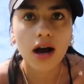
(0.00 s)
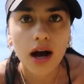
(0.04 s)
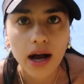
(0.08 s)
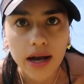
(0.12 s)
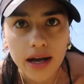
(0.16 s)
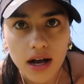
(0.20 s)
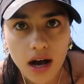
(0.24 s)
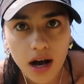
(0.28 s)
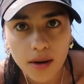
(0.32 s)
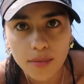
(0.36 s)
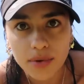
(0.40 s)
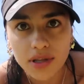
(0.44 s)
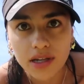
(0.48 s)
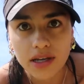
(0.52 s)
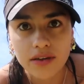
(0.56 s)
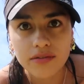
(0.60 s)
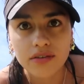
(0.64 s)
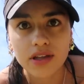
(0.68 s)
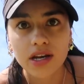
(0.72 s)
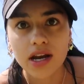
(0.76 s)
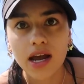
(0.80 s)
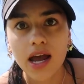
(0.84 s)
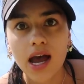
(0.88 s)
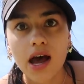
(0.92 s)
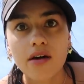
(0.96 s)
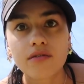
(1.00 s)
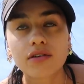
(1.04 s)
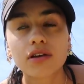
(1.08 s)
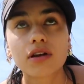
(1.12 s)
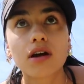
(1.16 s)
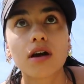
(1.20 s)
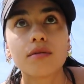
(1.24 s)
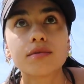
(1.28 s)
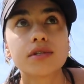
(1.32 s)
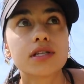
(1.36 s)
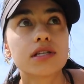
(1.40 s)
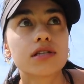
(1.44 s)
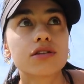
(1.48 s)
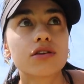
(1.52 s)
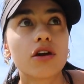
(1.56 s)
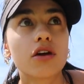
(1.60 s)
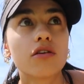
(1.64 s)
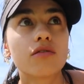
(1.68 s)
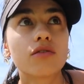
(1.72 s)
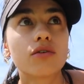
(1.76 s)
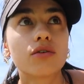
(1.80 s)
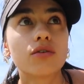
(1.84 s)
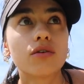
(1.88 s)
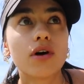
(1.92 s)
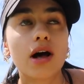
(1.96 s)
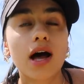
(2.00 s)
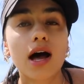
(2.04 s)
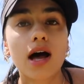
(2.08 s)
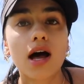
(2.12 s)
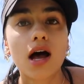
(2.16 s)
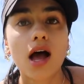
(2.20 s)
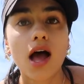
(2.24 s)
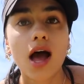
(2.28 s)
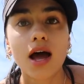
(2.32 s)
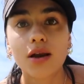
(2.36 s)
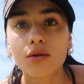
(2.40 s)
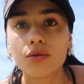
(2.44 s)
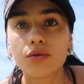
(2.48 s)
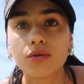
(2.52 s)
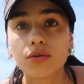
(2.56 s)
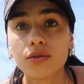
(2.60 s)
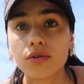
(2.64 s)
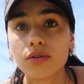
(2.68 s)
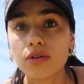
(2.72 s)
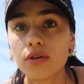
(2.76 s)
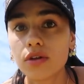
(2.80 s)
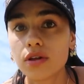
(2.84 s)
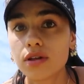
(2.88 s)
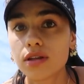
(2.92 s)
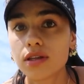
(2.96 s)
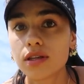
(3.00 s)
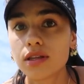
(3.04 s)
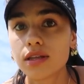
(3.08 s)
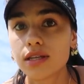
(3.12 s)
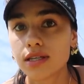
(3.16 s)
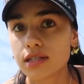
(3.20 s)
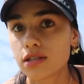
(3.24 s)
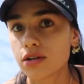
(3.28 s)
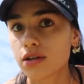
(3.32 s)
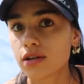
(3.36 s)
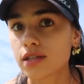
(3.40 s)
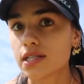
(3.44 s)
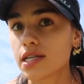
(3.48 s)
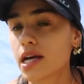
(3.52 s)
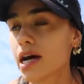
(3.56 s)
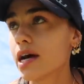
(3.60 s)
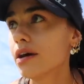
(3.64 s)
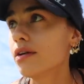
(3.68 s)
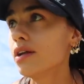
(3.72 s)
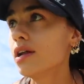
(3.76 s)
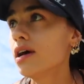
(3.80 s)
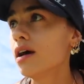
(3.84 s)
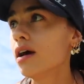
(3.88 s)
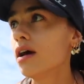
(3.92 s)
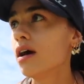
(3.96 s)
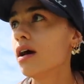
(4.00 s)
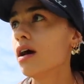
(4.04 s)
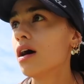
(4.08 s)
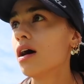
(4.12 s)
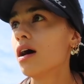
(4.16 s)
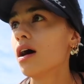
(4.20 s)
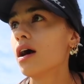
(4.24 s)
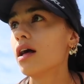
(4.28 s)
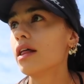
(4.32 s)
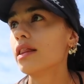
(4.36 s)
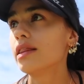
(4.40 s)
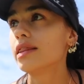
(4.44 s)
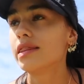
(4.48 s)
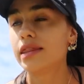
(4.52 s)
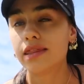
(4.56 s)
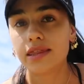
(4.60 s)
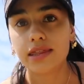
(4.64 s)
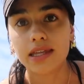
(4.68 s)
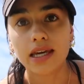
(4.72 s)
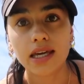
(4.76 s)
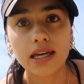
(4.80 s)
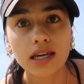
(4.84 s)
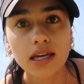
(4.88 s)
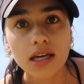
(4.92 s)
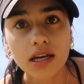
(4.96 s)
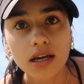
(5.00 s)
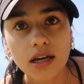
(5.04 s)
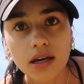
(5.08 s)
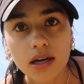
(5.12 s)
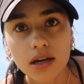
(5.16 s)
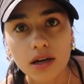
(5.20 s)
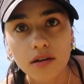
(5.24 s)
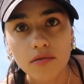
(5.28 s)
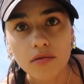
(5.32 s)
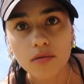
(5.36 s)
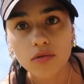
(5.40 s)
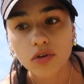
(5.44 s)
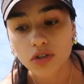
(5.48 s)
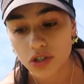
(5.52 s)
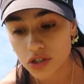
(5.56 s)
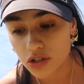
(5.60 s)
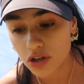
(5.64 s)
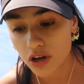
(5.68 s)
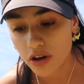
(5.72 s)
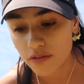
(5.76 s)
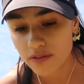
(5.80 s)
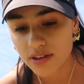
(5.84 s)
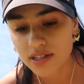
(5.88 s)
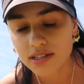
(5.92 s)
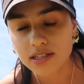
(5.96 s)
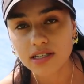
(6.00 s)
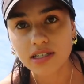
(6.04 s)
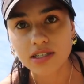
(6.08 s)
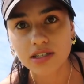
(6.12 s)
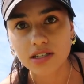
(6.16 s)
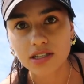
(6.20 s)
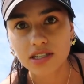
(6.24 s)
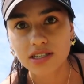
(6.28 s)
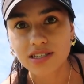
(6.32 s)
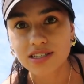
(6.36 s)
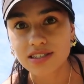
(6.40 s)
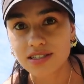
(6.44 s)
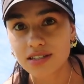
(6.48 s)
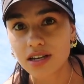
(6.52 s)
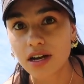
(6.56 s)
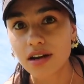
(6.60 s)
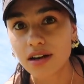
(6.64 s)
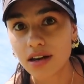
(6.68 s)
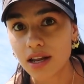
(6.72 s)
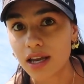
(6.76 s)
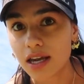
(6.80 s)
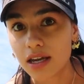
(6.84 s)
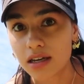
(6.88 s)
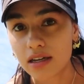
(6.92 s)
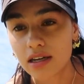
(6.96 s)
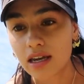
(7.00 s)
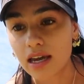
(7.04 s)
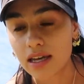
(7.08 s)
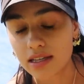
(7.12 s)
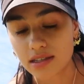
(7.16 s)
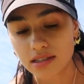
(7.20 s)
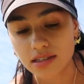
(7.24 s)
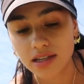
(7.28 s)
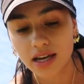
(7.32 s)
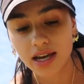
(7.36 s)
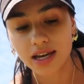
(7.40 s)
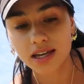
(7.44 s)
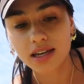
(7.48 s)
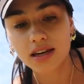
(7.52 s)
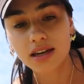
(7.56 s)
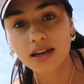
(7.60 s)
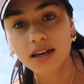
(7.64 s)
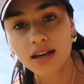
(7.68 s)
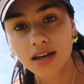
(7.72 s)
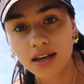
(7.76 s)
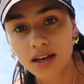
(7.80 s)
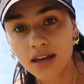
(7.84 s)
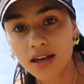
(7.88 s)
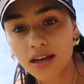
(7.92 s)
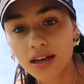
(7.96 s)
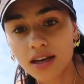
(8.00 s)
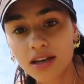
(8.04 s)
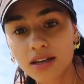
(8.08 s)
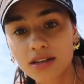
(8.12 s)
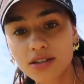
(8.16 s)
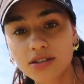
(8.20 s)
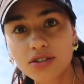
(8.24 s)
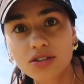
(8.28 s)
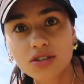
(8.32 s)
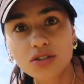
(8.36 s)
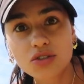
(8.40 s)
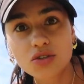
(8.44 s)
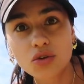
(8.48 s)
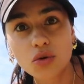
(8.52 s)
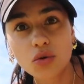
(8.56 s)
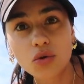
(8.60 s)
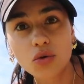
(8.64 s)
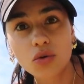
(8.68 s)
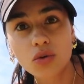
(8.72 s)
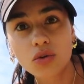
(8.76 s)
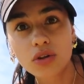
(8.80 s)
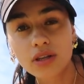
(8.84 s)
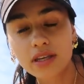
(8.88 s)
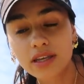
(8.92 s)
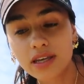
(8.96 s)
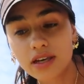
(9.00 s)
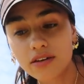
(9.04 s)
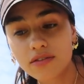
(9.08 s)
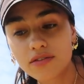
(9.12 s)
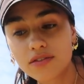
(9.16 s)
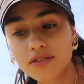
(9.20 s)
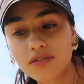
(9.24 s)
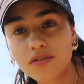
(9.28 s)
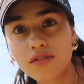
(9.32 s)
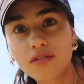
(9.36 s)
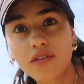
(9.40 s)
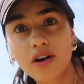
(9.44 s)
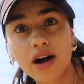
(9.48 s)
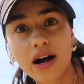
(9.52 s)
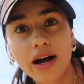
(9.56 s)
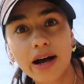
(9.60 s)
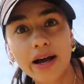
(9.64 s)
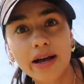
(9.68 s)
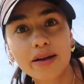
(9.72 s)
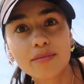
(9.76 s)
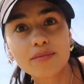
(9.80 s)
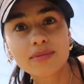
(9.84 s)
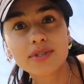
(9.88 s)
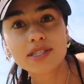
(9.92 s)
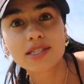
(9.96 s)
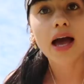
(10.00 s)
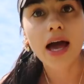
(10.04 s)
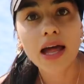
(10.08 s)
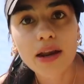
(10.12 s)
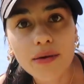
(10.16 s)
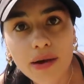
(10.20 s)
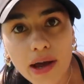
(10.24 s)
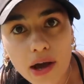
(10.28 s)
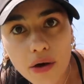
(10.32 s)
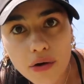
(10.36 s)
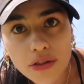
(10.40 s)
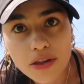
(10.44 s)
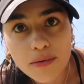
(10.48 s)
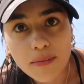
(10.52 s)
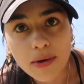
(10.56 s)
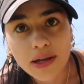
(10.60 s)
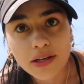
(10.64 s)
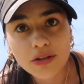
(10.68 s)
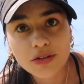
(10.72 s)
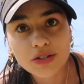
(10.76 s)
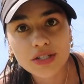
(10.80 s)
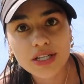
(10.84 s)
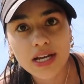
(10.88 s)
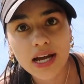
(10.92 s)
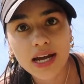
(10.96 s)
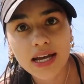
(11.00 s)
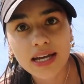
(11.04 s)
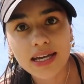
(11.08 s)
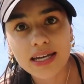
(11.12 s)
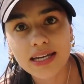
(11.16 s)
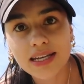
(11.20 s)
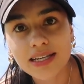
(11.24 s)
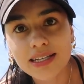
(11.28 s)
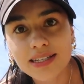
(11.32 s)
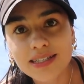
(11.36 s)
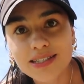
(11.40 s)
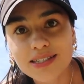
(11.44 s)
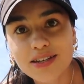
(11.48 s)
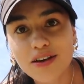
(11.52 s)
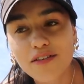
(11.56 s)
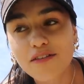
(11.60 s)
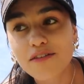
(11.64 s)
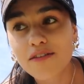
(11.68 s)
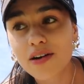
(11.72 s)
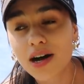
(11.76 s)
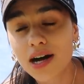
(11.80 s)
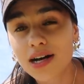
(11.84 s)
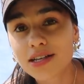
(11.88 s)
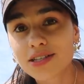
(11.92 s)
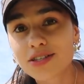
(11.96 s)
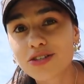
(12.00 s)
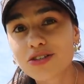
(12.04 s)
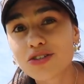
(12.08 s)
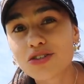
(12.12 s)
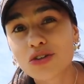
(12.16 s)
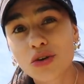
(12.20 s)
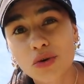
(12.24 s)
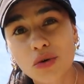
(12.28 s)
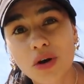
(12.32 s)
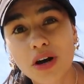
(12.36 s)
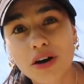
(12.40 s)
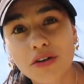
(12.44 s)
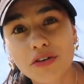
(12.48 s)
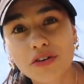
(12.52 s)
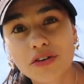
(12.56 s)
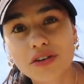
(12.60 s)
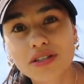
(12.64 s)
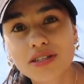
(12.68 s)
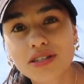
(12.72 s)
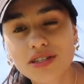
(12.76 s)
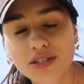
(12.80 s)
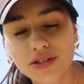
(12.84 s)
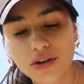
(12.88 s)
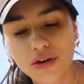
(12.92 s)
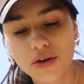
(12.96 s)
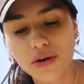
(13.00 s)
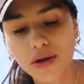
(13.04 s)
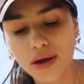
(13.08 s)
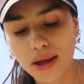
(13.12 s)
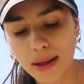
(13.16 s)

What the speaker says: I can't believe that I haven't come to this oval at all this lockdown. The surface is stunning. It's like stall gift vibes. Anyway, on the menu today is fast 200, so